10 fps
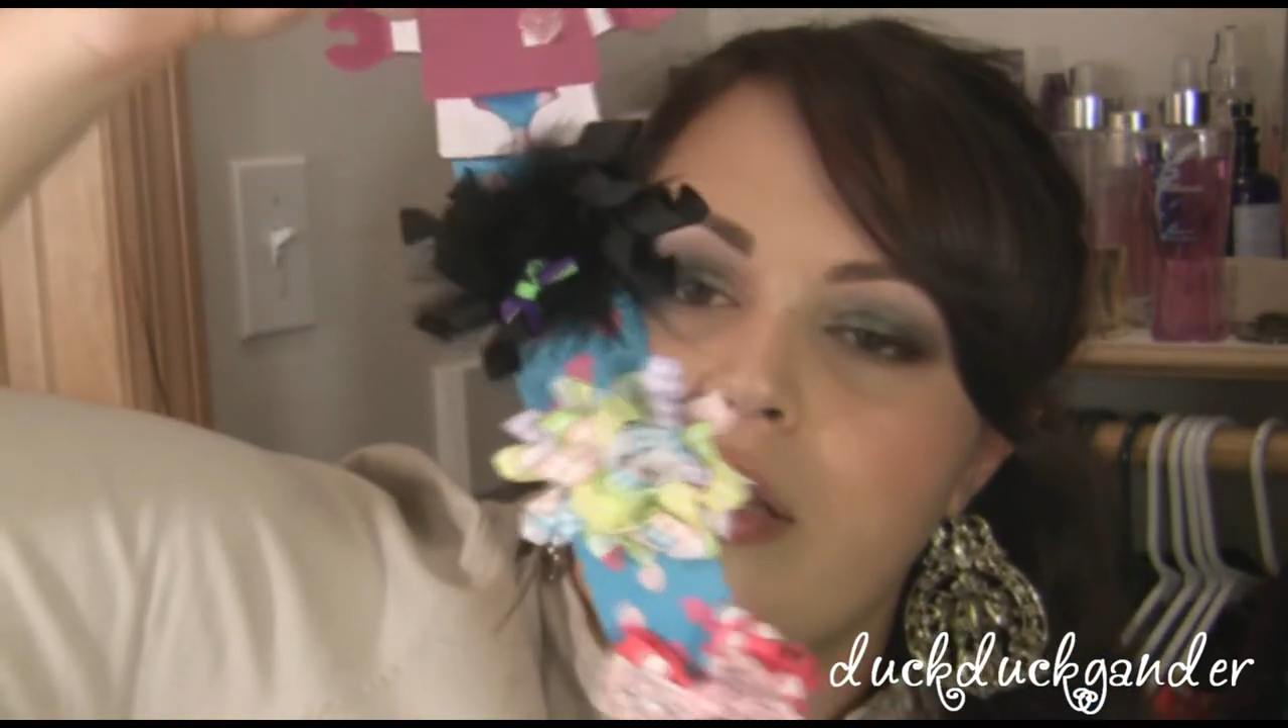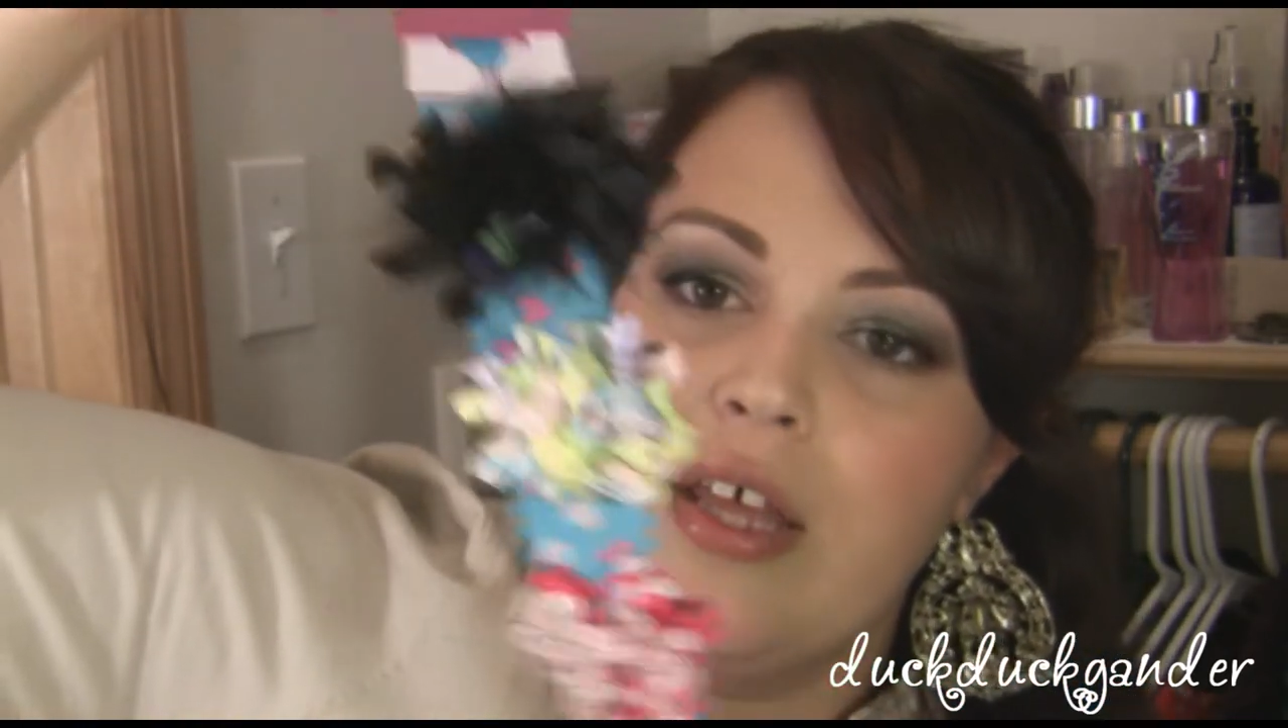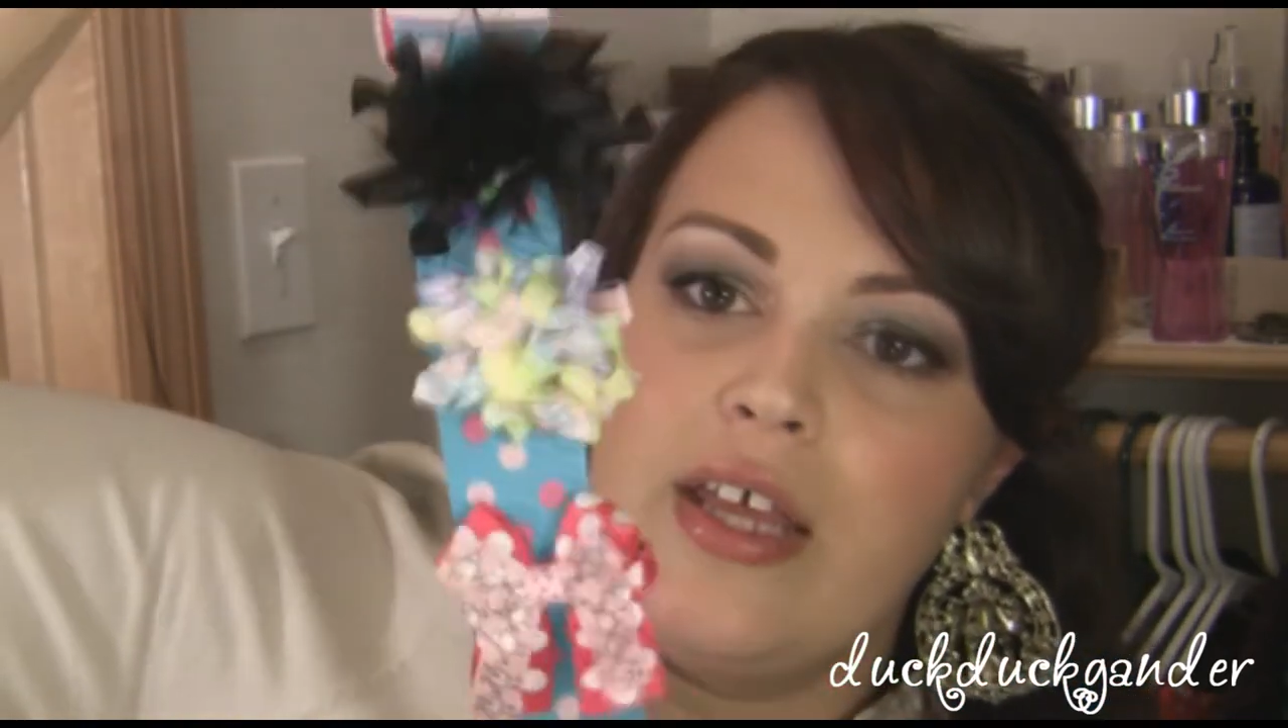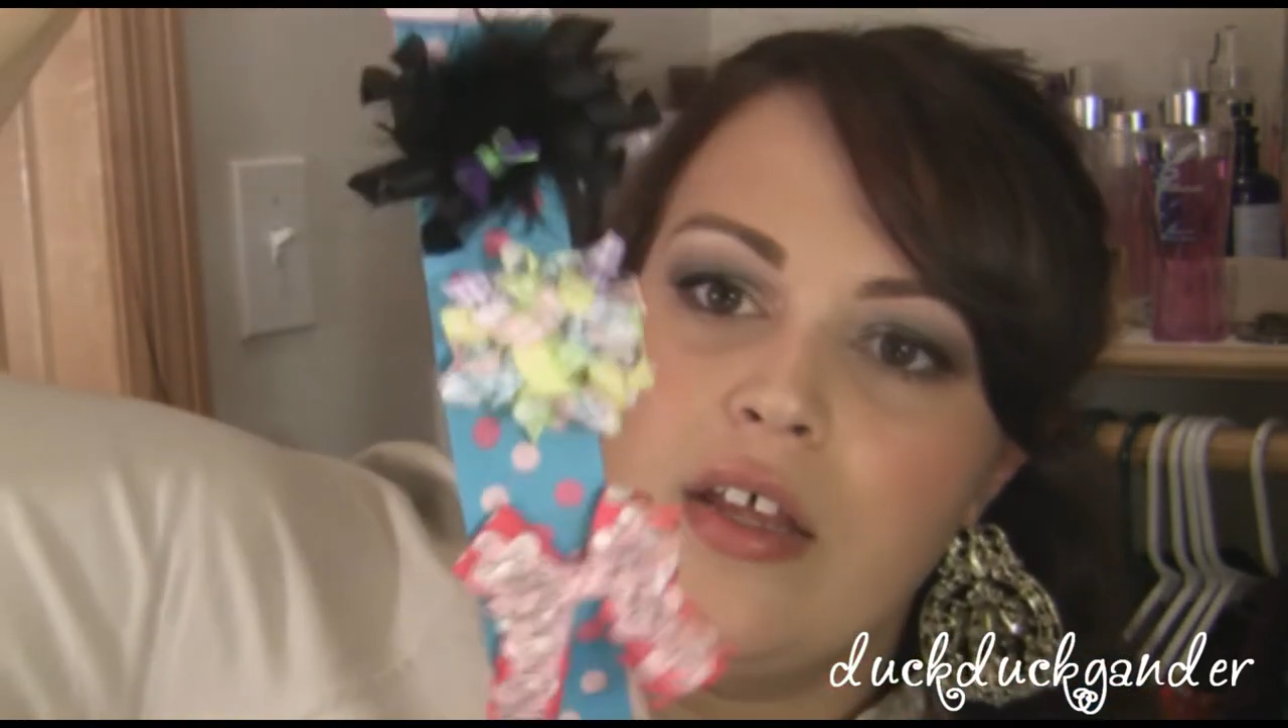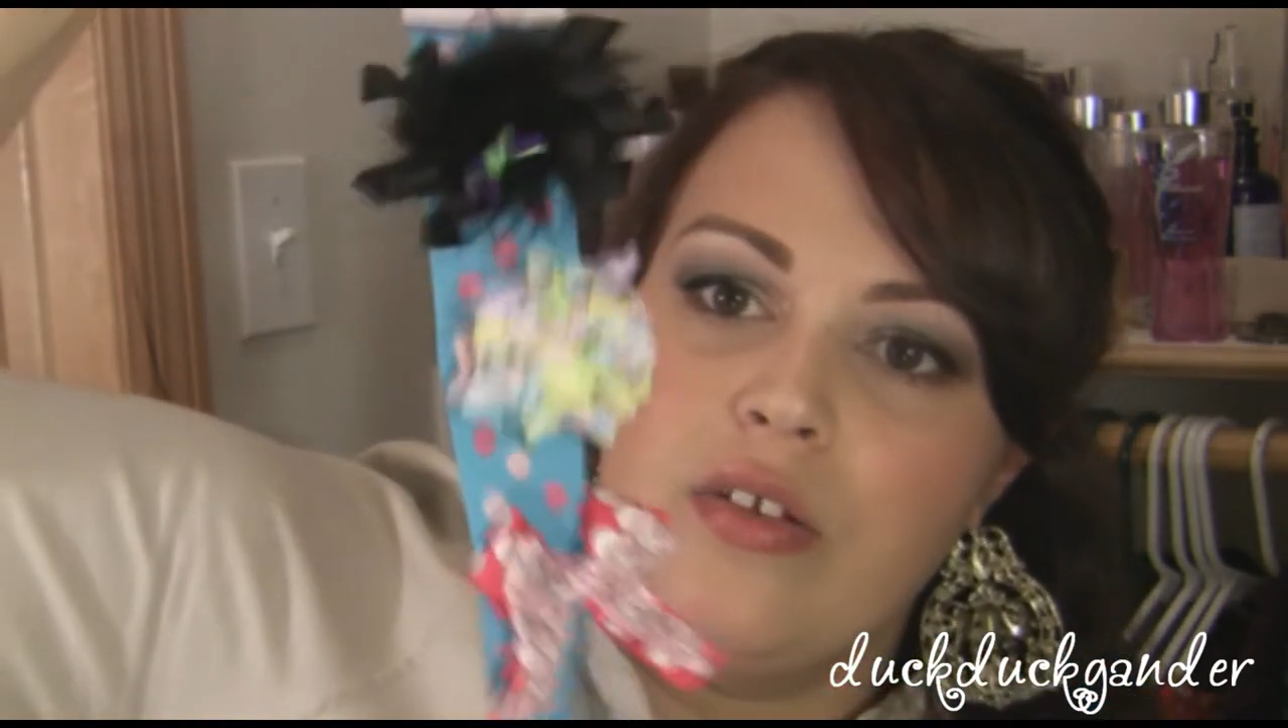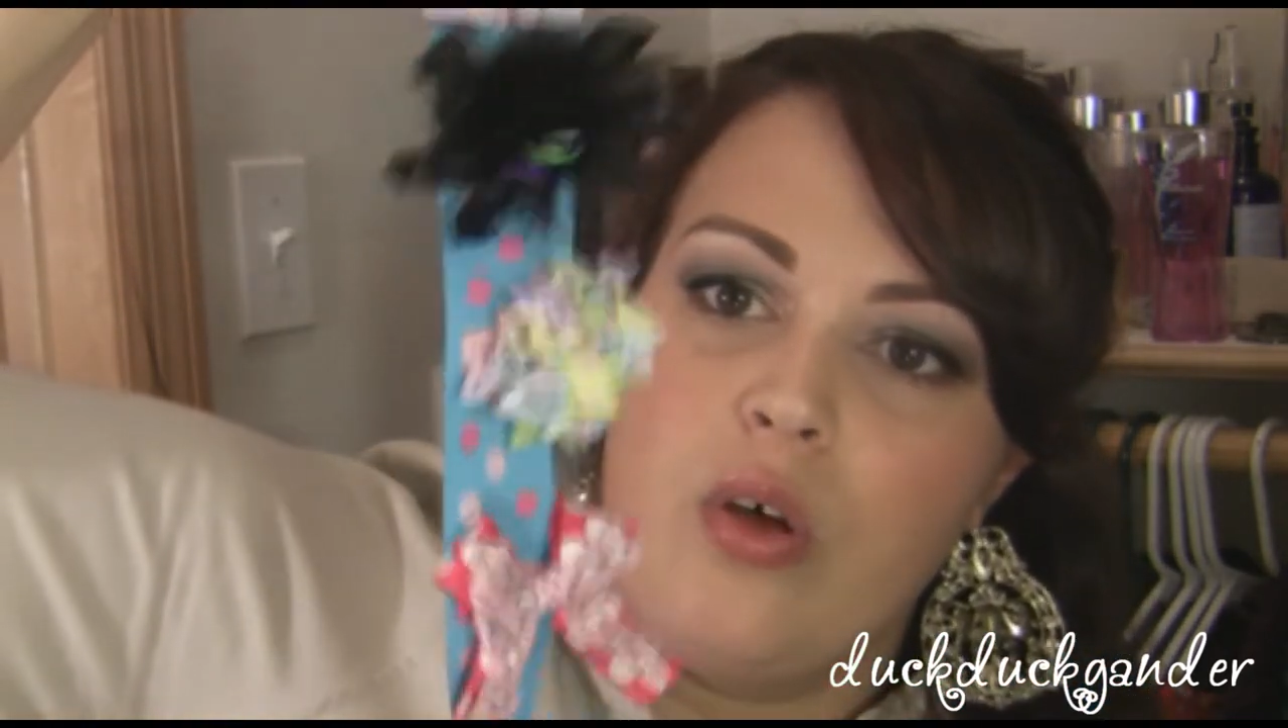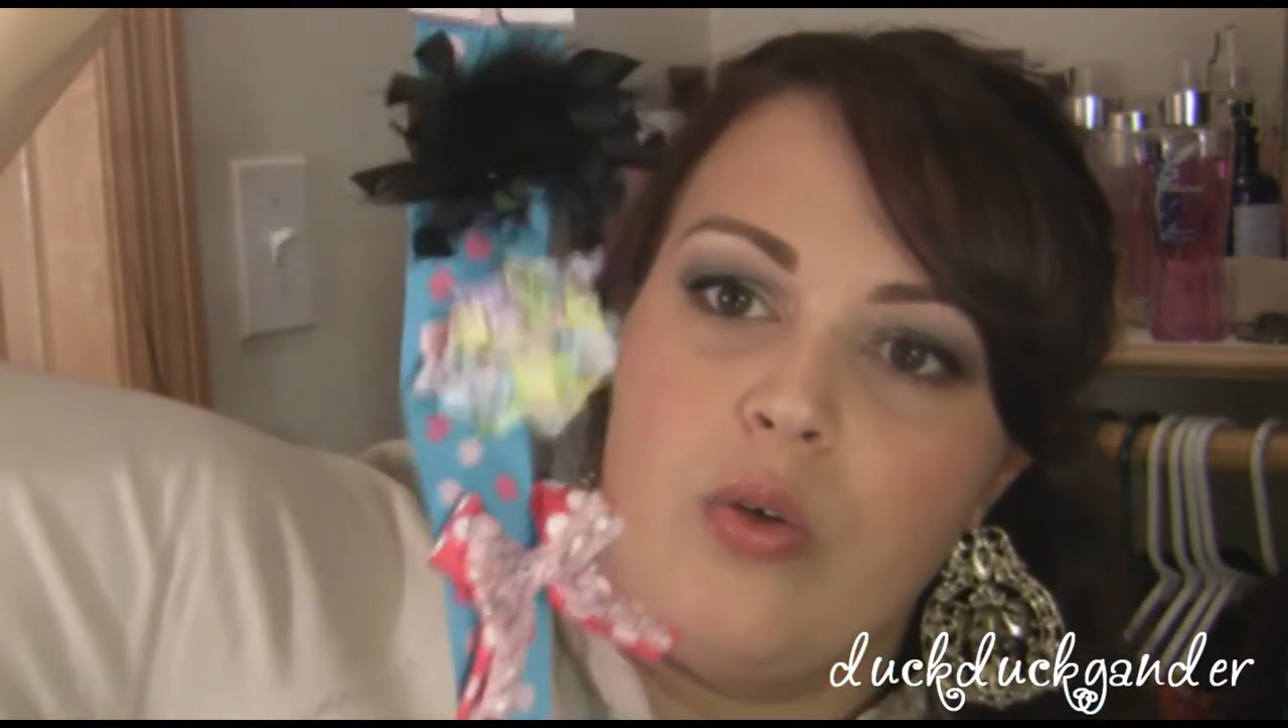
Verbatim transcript: the, the